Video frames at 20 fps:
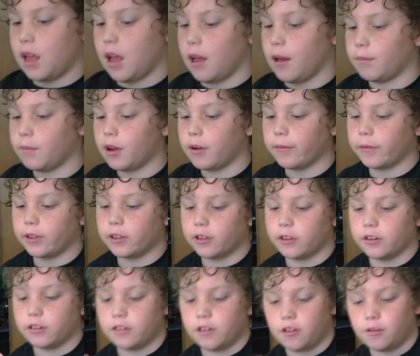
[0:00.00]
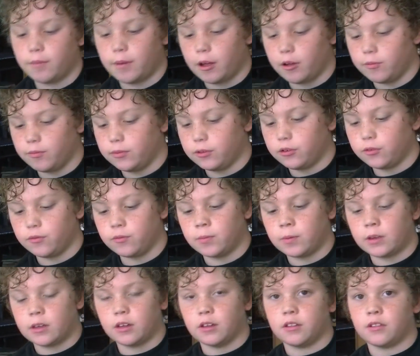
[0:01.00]
I'm not really going to tell about Blue
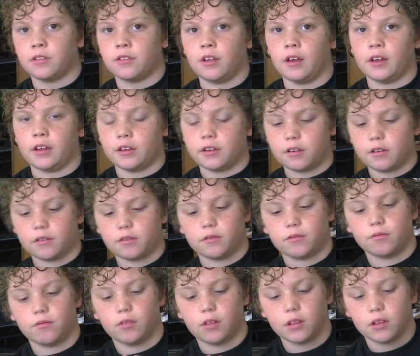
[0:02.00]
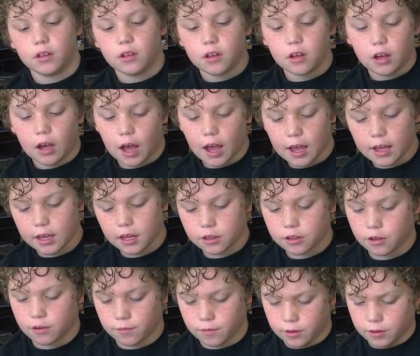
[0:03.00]
because, like, I
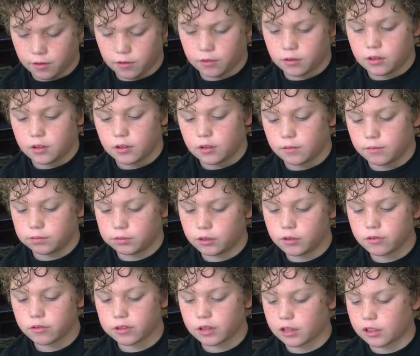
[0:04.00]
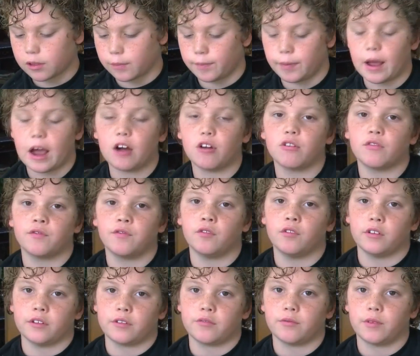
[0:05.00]
guess I will. Blue's like the
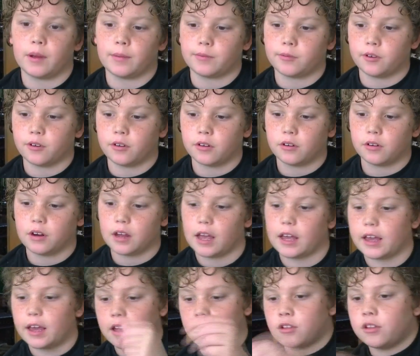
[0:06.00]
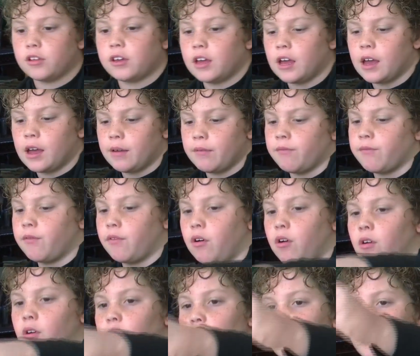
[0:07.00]
powerfulest raptor. I actually have
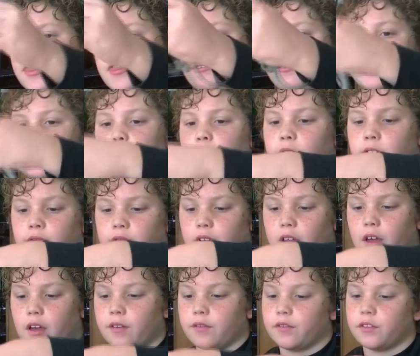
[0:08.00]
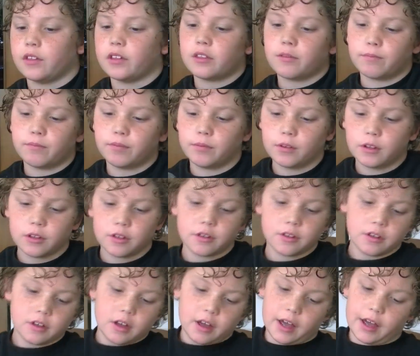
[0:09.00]
all 3 blues. I have
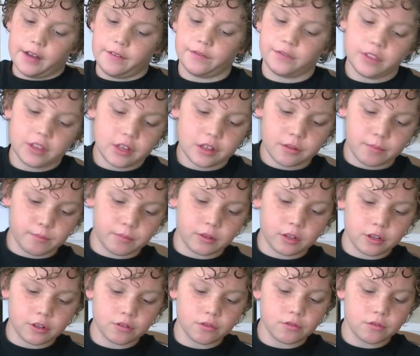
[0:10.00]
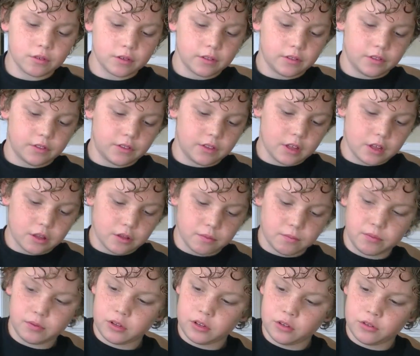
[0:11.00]
this blue,
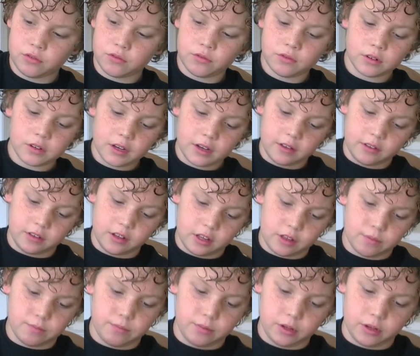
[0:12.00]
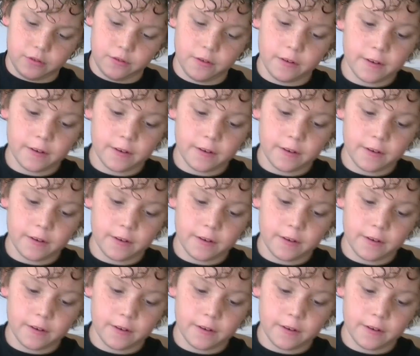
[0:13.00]
and this blue.